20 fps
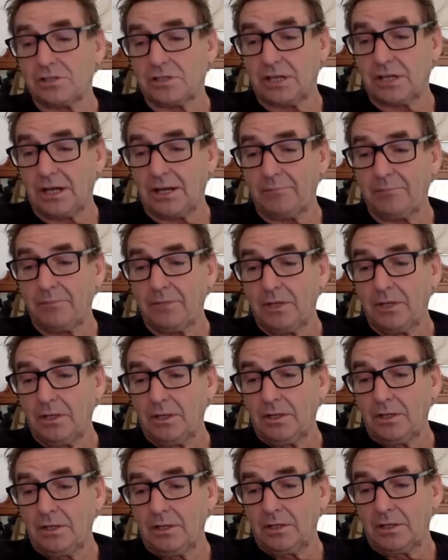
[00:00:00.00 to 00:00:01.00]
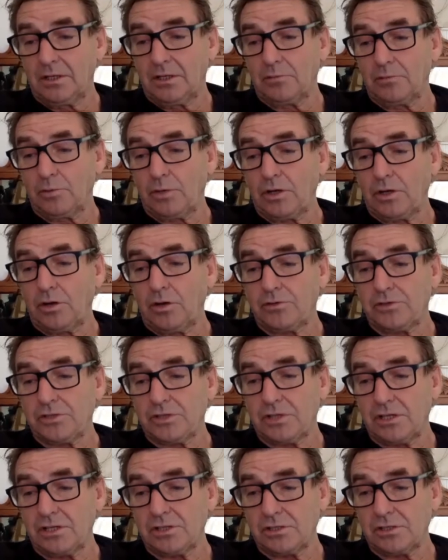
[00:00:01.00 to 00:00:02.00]
Cup in one off
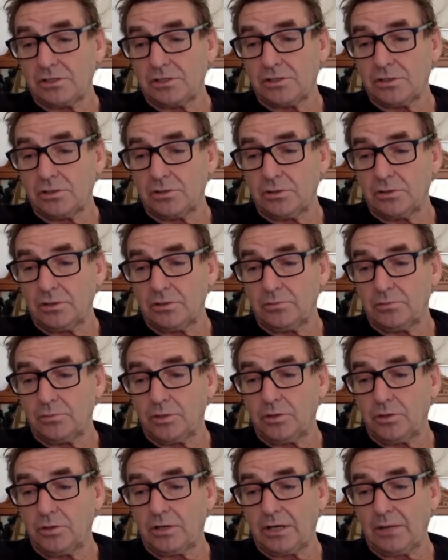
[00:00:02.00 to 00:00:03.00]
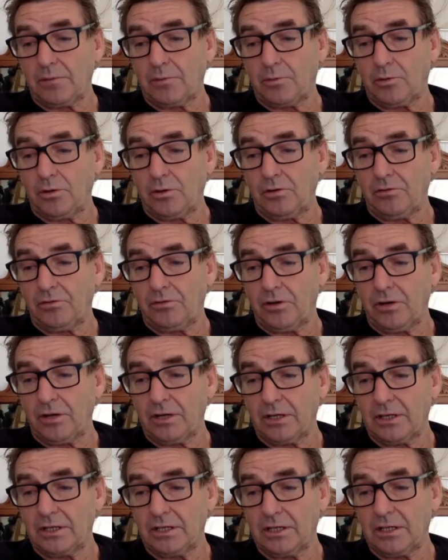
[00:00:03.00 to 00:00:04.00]
season to a World Cup
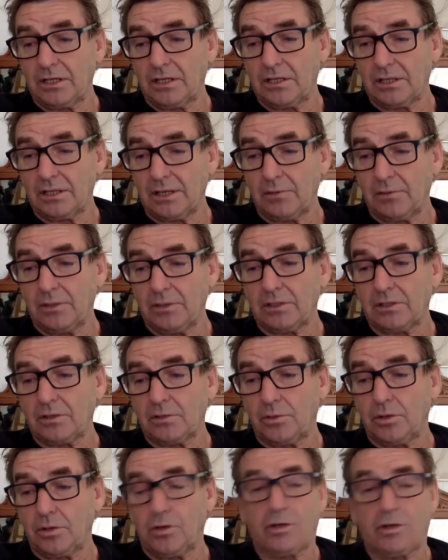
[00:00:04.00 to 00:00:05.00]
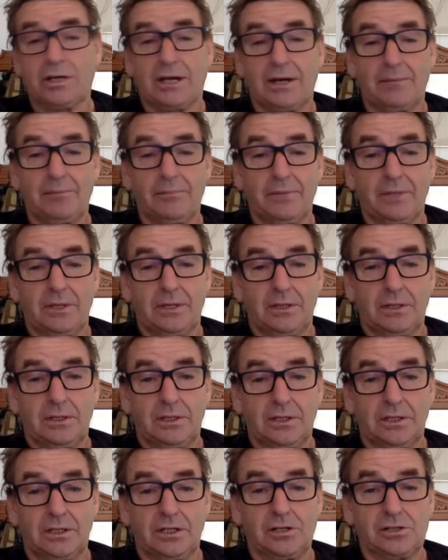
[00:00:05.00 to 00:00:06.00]
qualifying year. They went to the World Cup
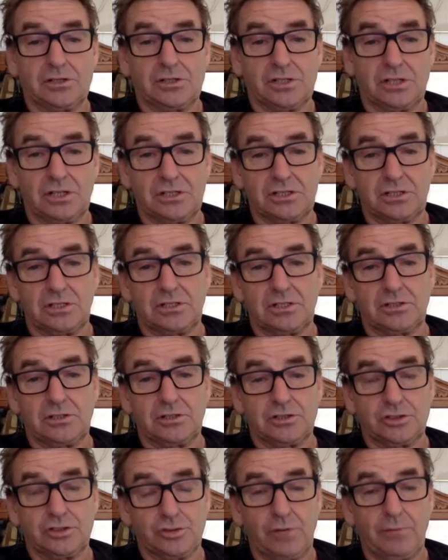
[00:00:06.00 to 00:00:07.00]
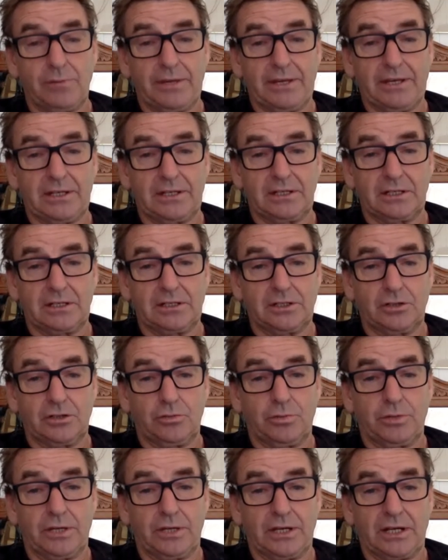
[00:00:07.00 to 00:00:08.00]
in 2006 and then straight back into
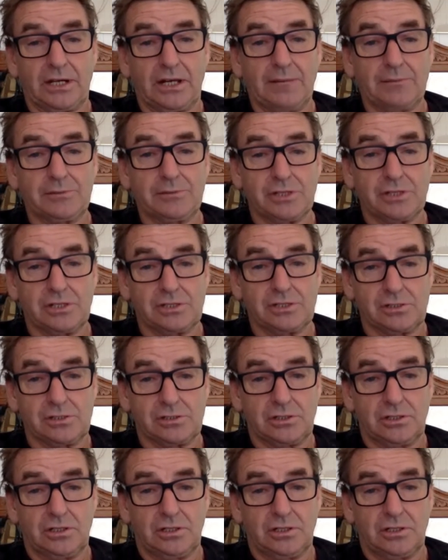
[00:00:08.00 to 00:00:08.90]
European club seasons.